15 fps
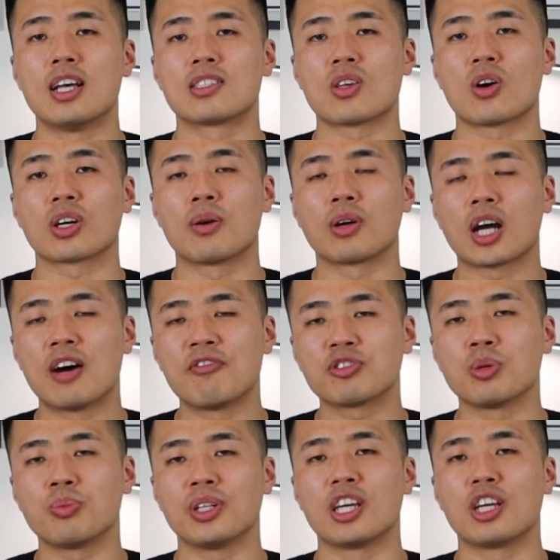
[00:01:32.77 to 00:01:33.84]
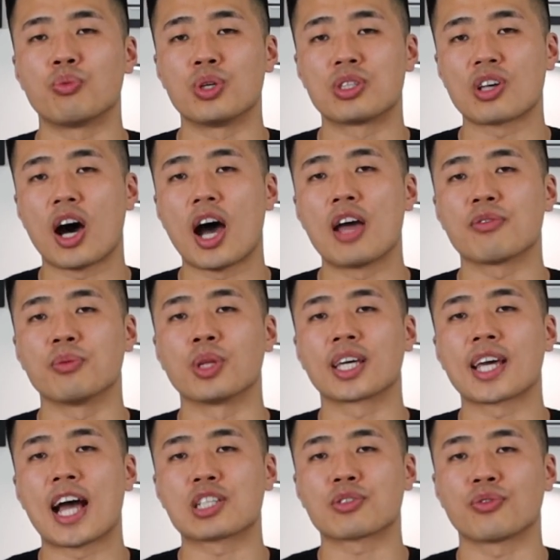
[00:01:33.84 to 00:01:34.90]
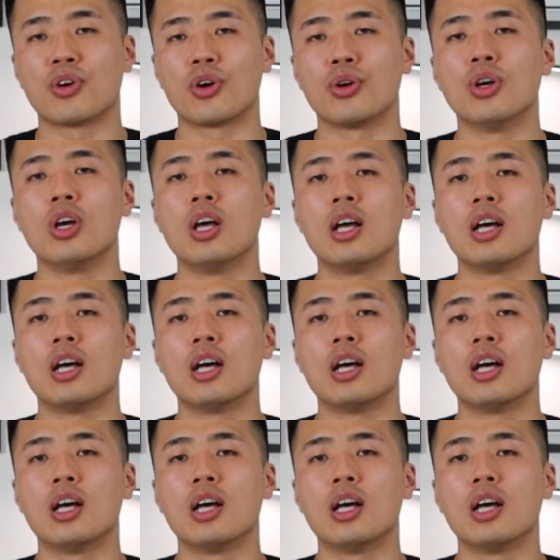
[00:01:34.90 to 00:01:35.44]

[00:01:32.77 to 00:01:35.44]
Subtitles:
so I can comfortably retire from the cash flow